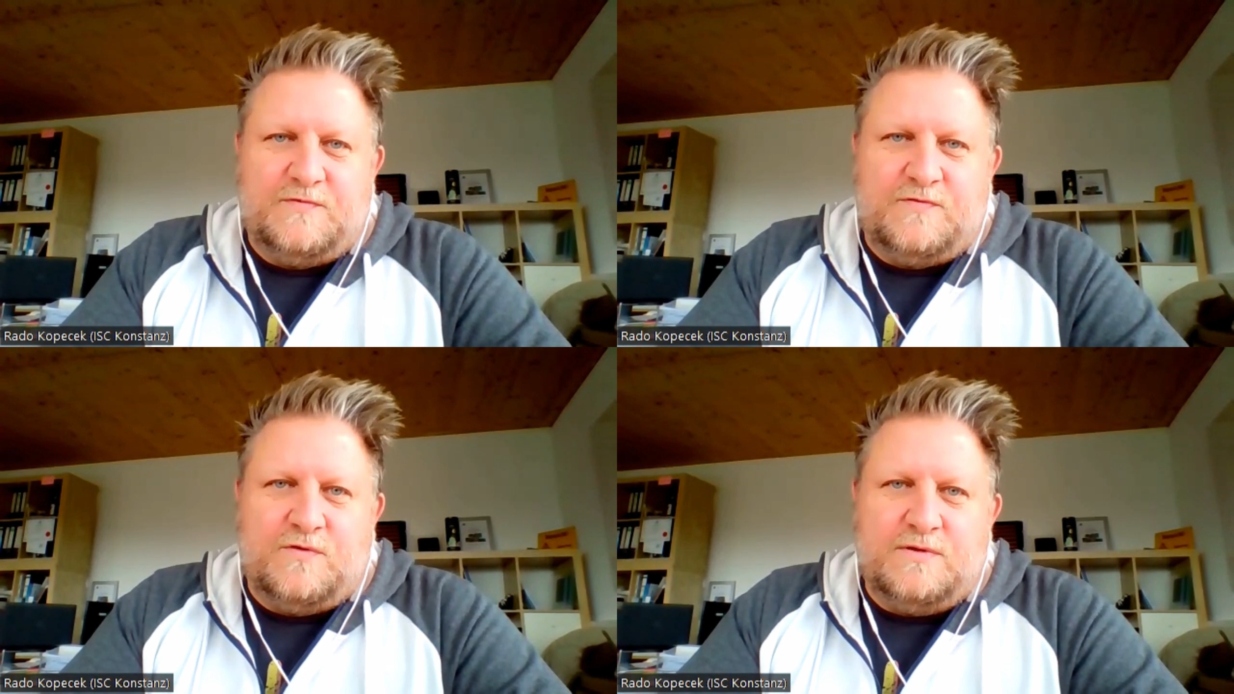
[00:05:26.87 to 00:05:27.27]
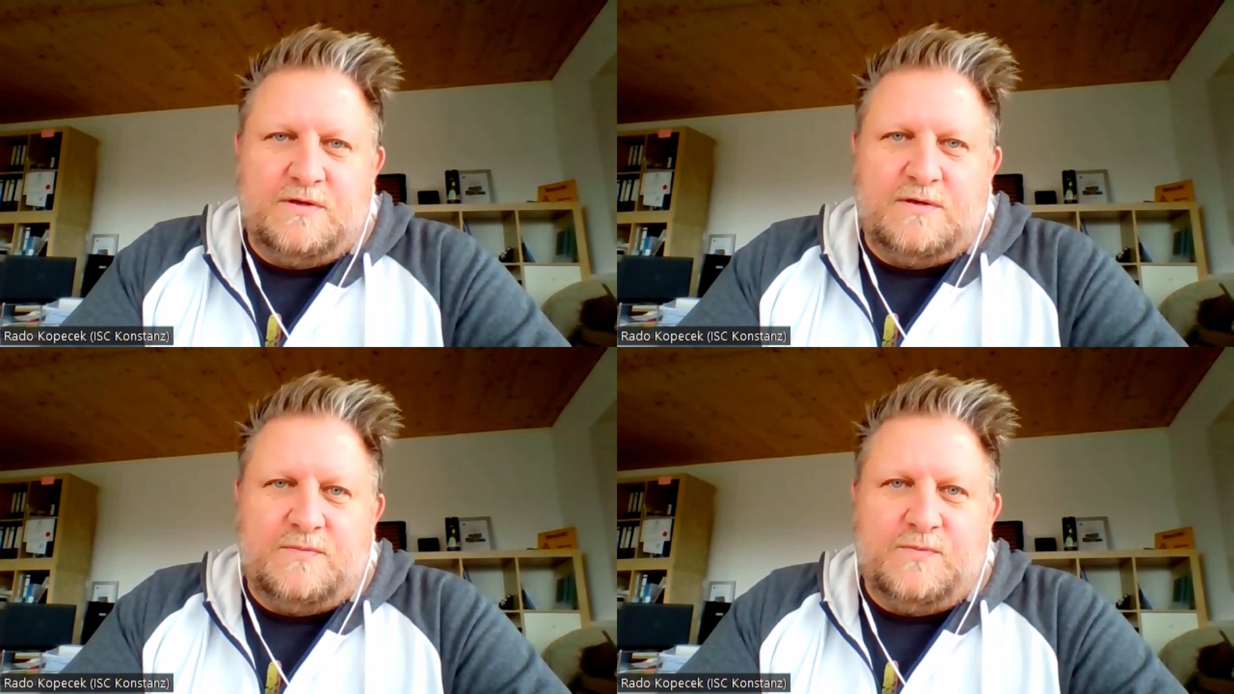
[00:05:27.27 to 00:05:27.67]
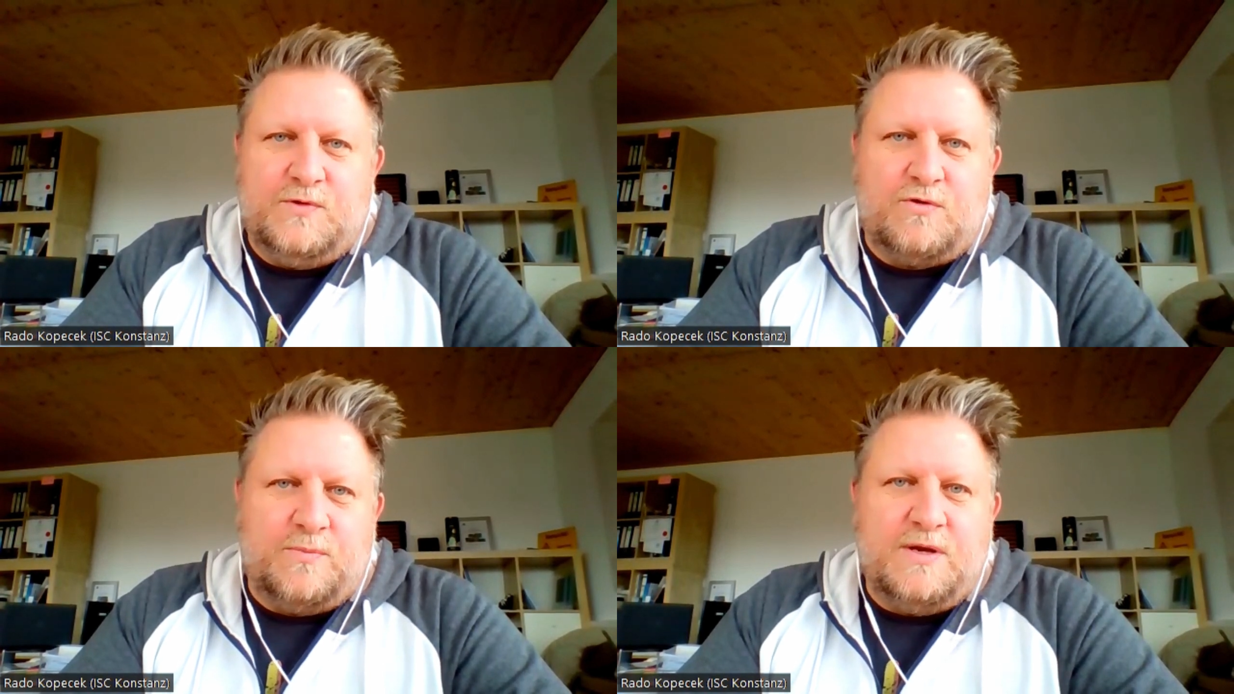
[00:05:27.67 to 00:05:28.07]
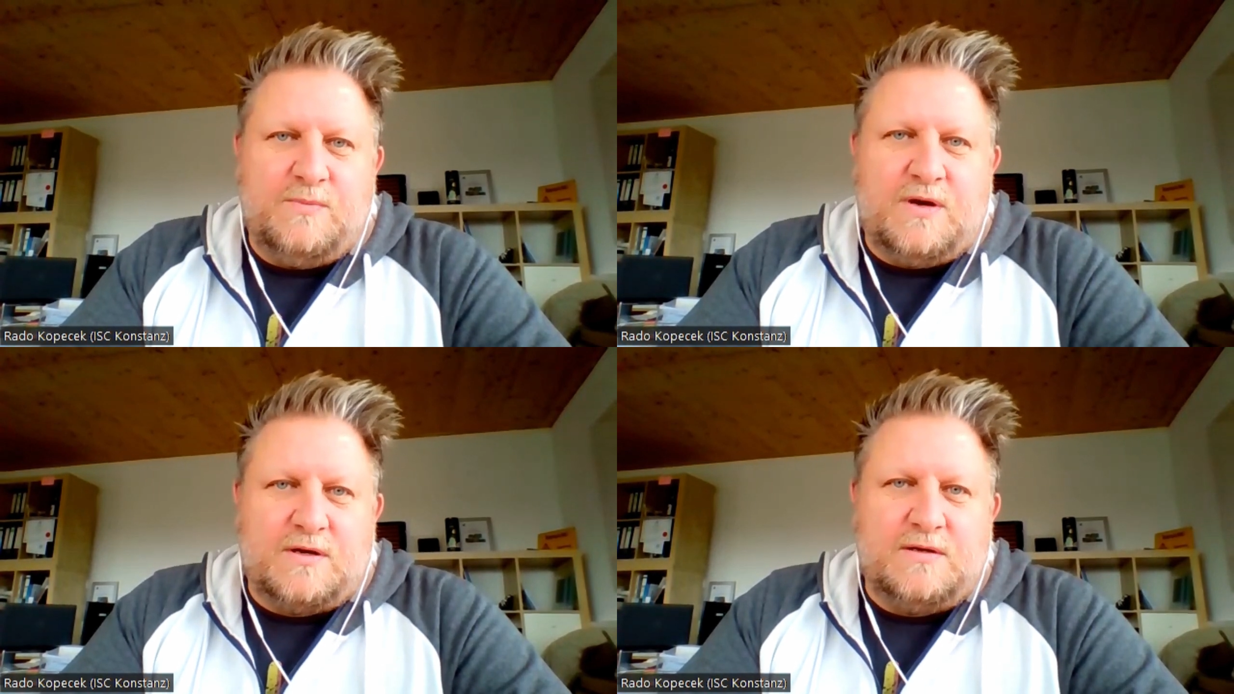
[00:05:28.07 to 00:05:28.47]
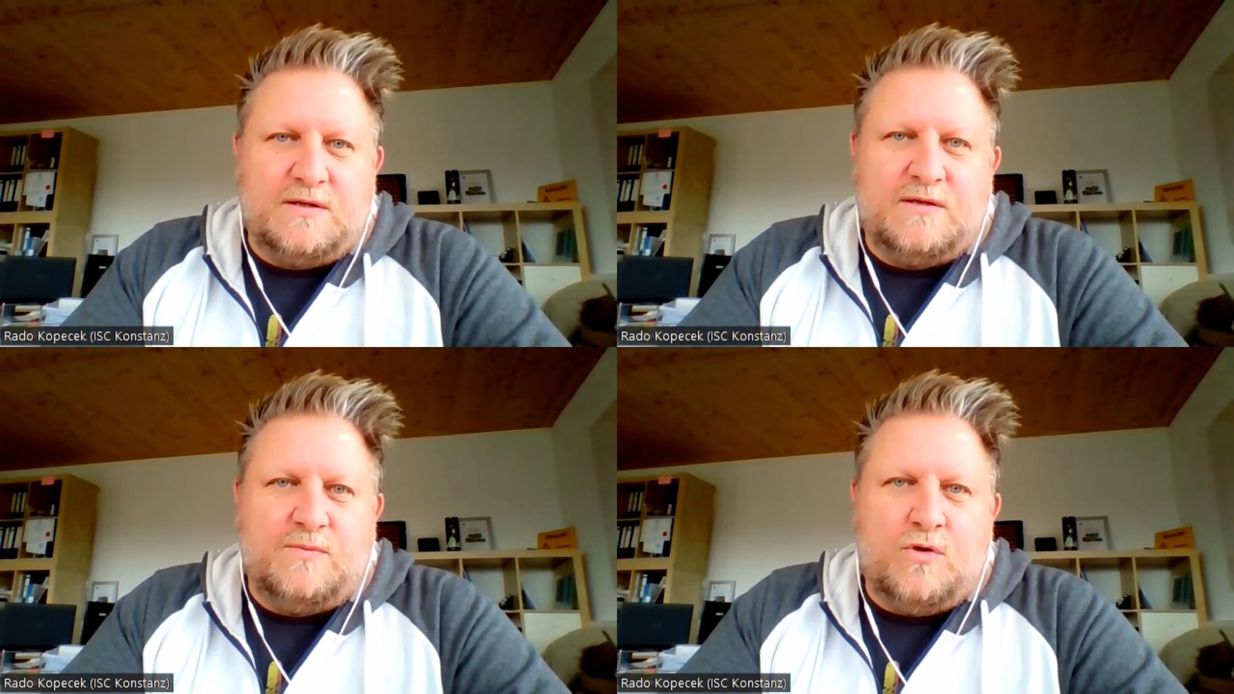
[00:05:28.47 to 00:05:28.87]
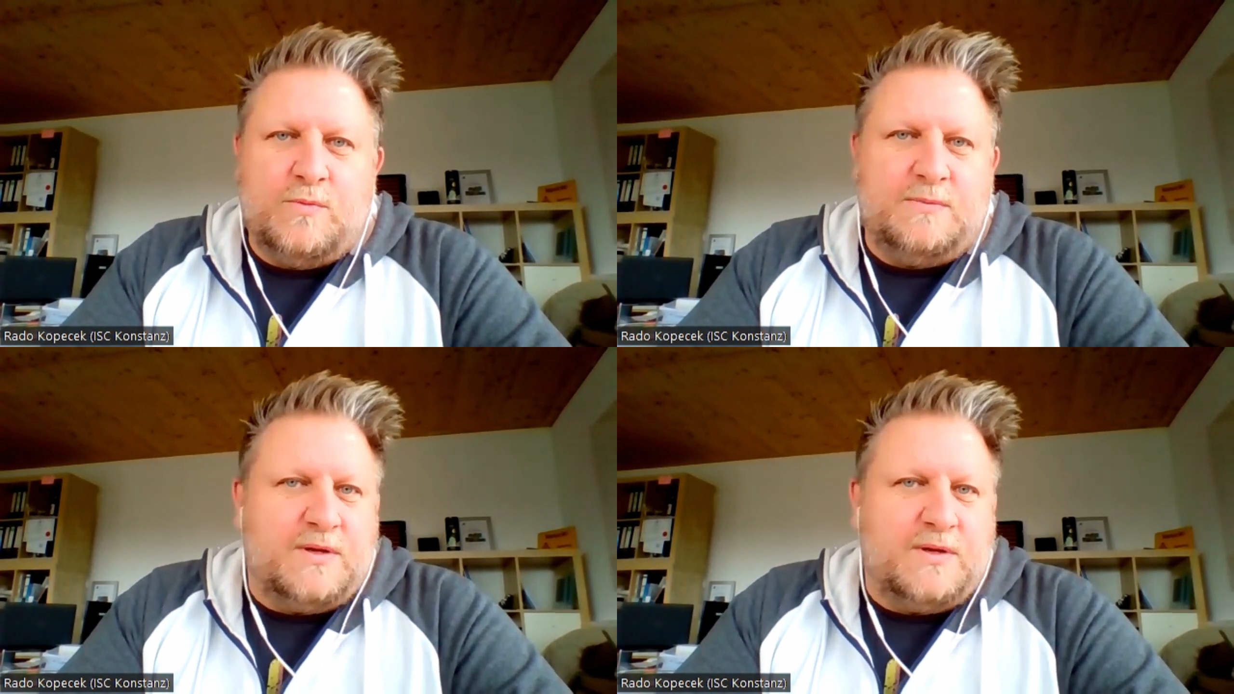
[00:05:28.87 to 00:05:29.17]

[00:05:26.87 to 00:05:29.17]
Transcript: for the European market at the moment.